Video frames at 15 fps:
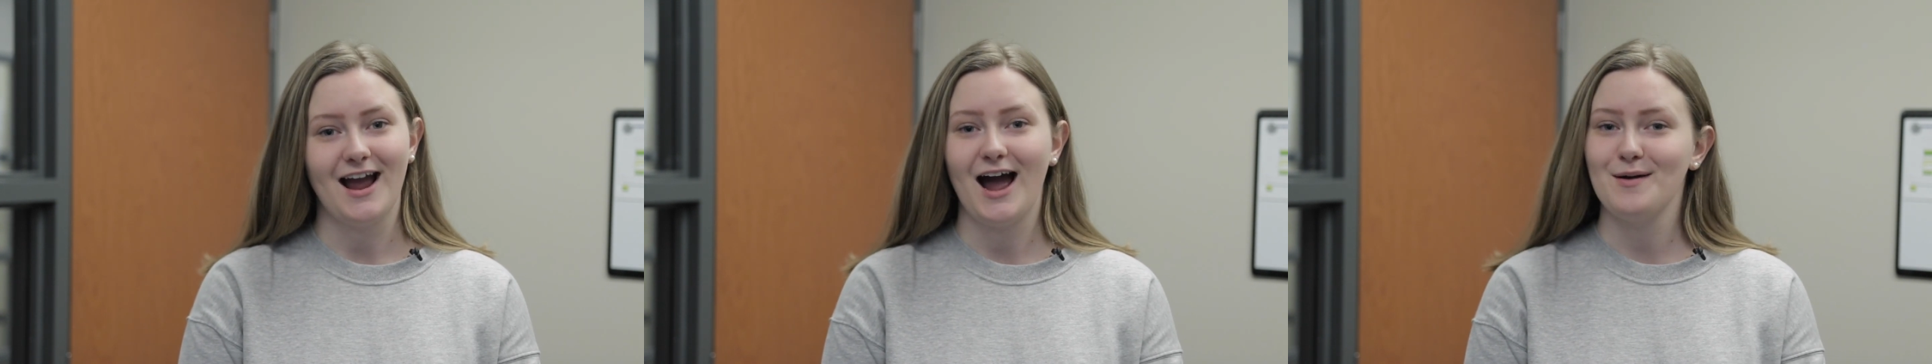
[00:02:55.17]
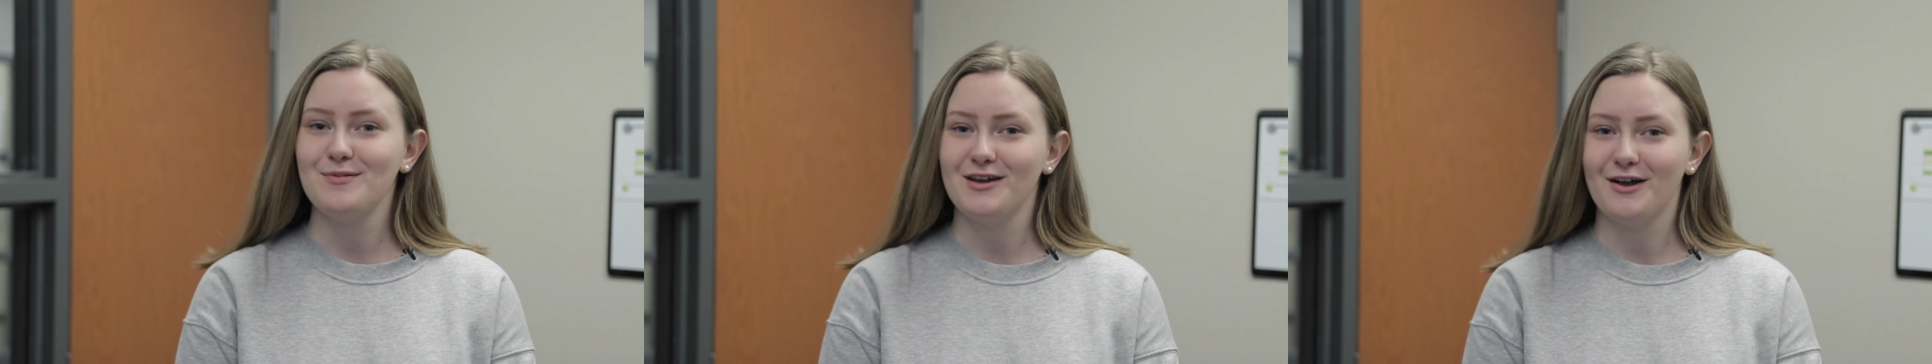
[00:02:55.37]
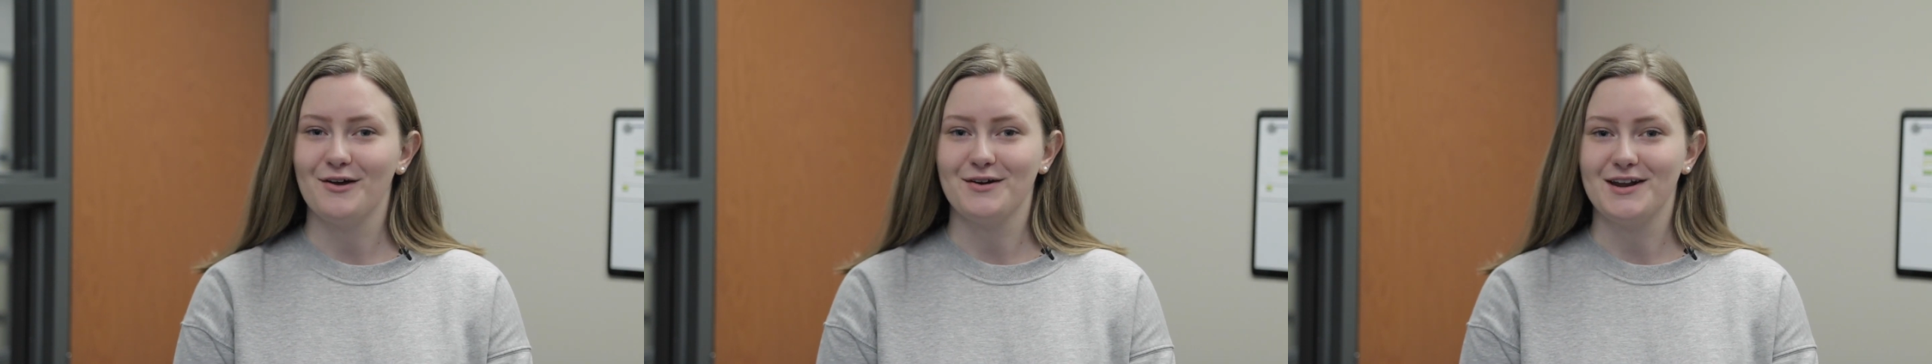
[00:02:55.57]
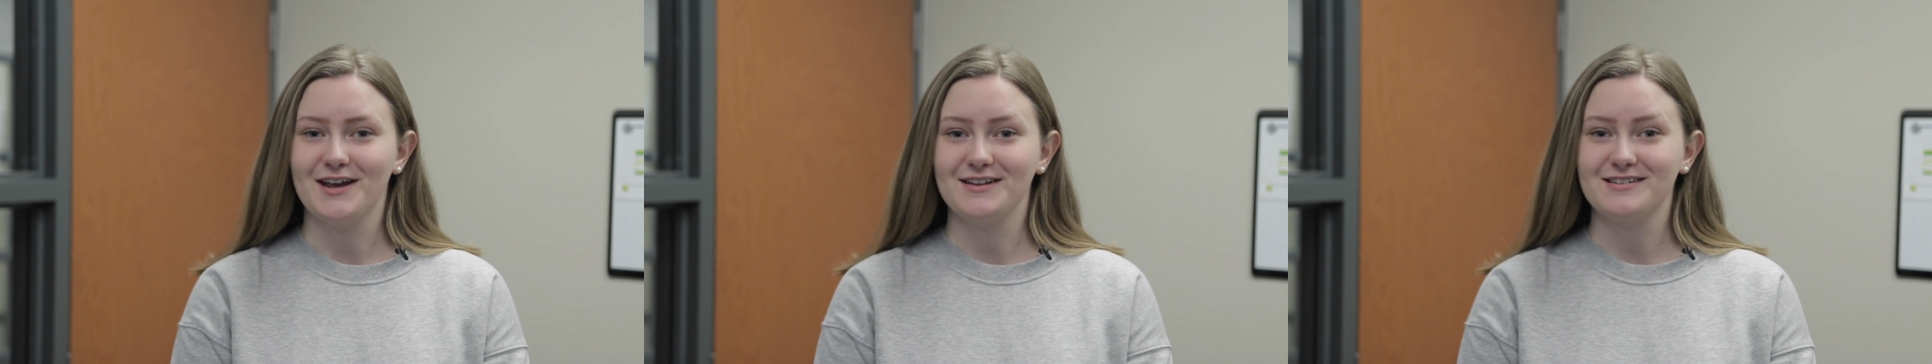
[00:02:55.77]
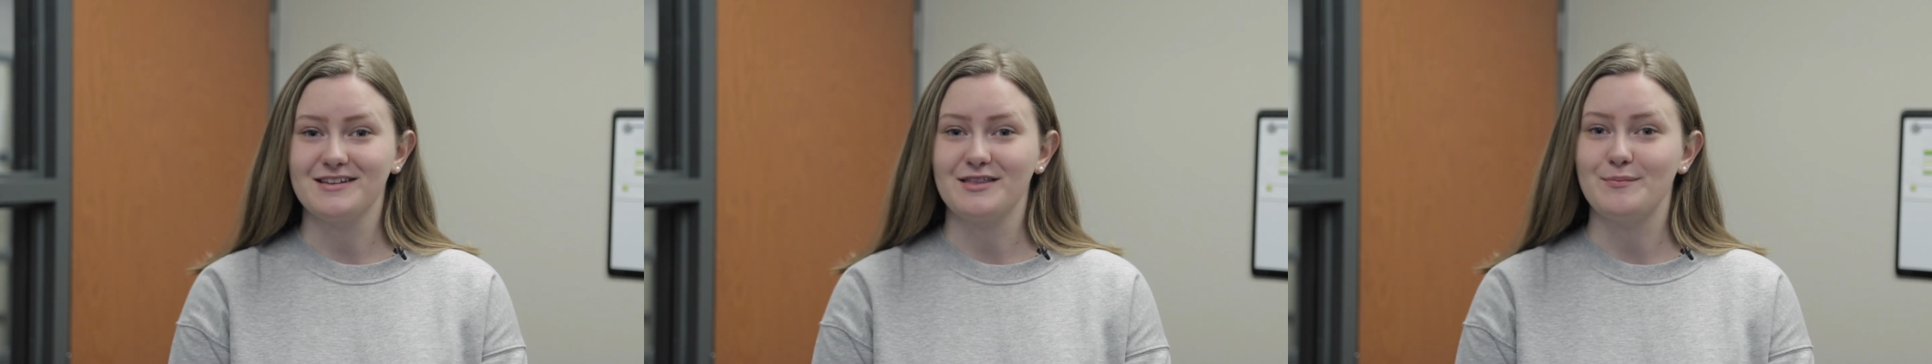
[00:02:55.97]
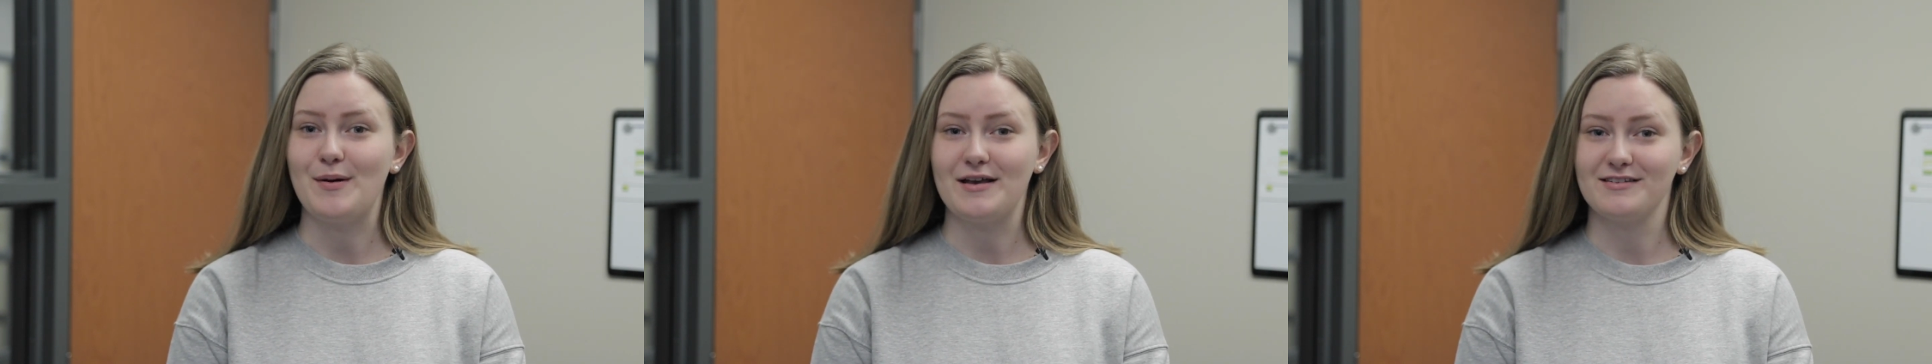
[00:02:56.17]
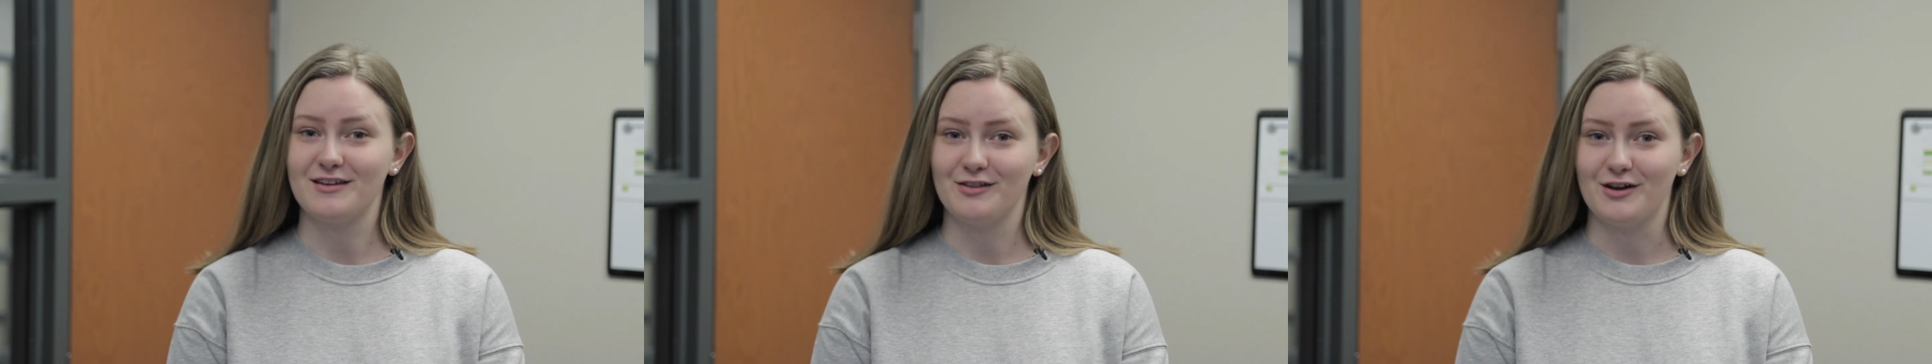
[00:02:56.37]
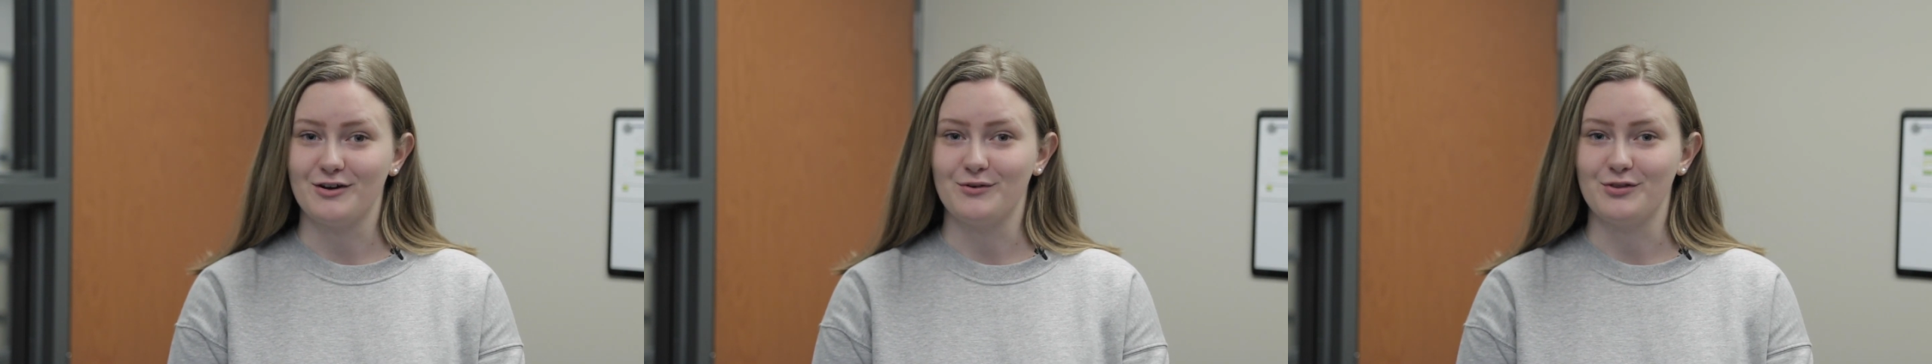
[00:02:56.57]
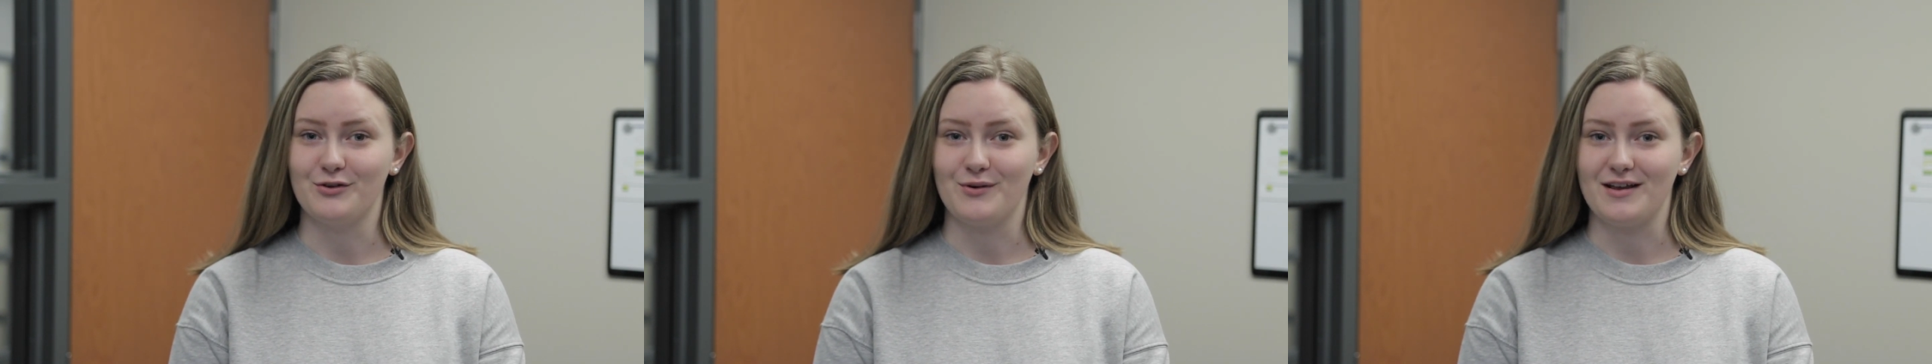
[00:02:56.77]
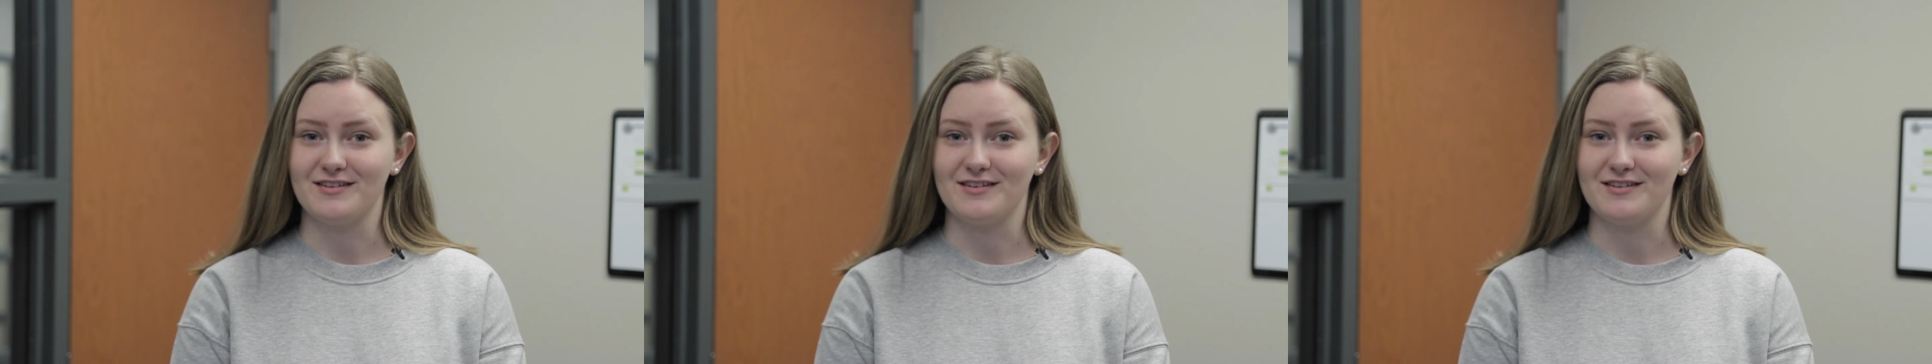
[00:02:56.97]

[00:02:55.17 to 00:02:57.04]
happy holidays and the best of luck with the